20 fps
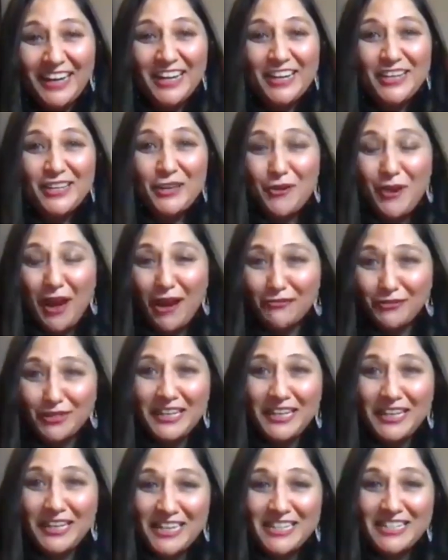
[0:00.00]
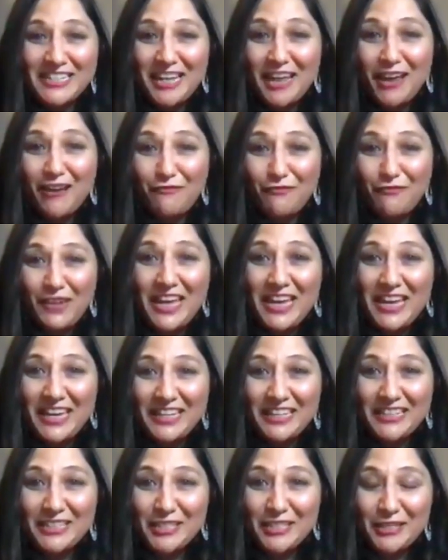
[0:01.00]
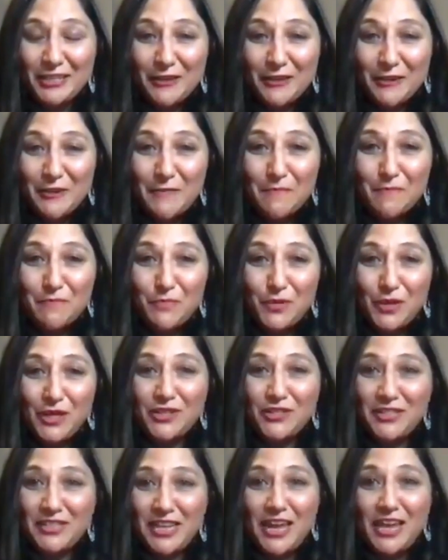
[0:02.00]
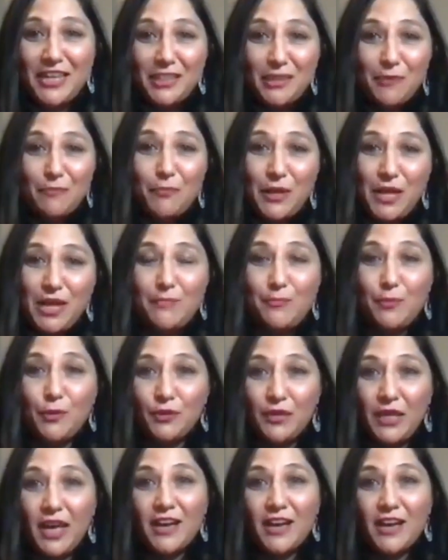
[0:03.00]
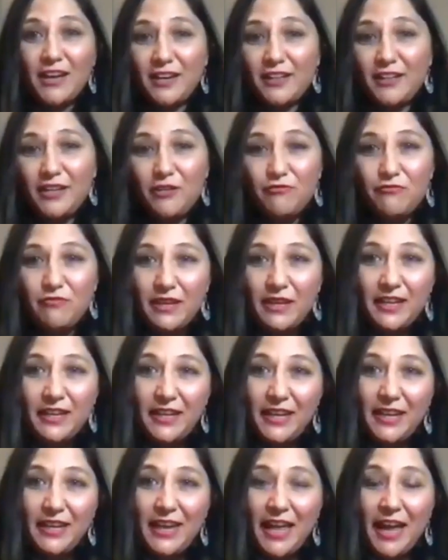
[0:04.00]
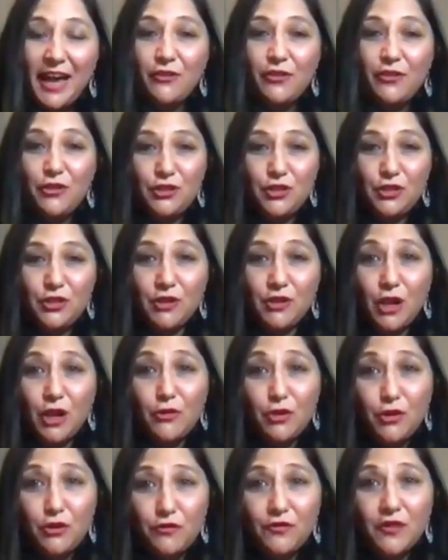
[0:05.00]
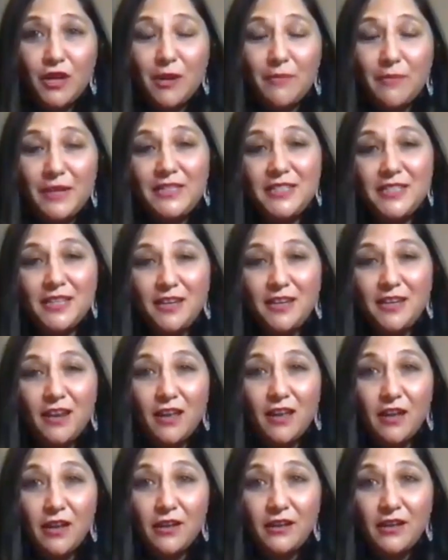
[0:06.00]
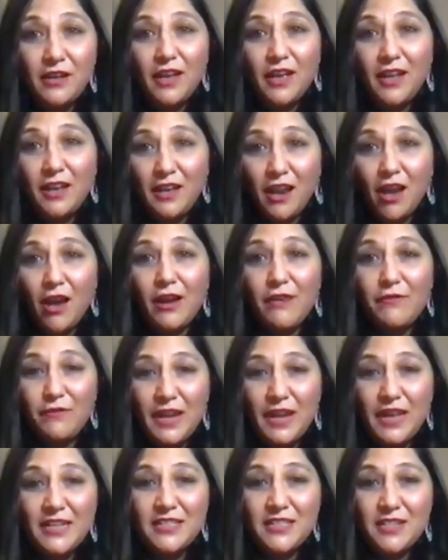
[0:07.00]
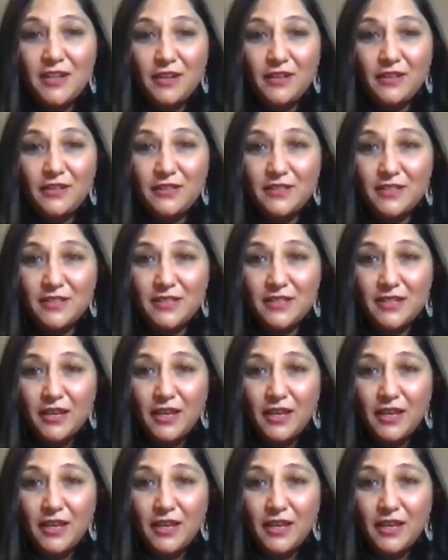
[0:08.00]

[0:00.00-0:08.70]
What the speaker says: You have to kiss their feet, because they're the people that are going to really allow you to grow. You've come in to learn life lessons.